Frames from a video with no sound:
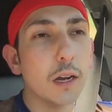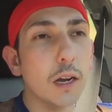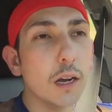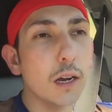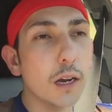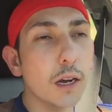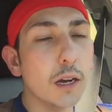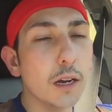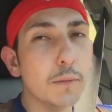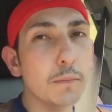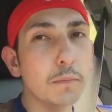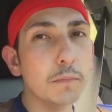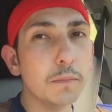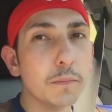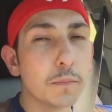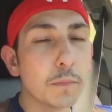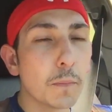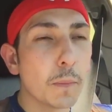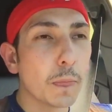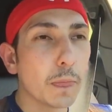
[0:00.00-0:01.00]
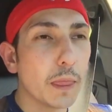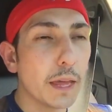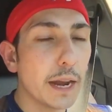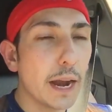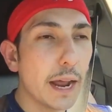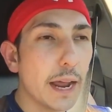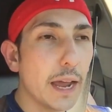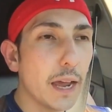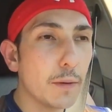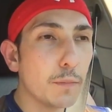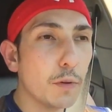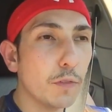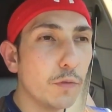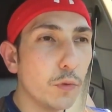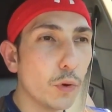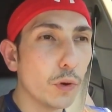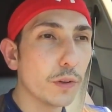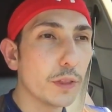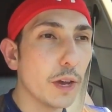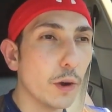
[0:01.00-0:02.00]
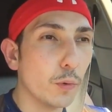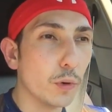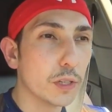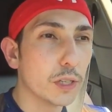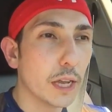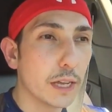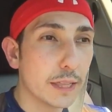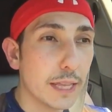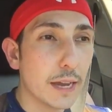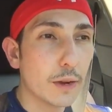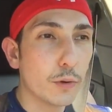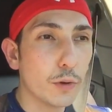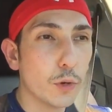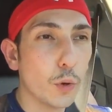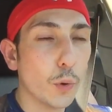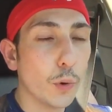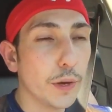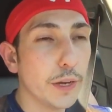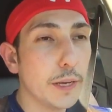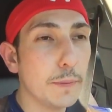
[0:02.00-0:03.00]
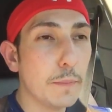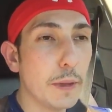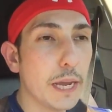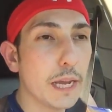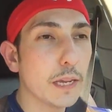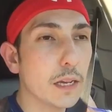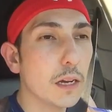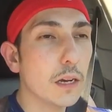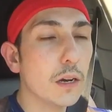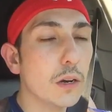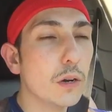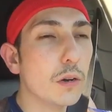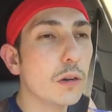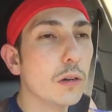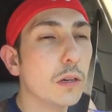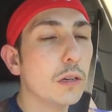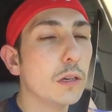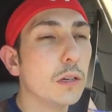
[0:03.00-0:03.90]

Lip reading: that I had before, that was like Ecuadorian mango.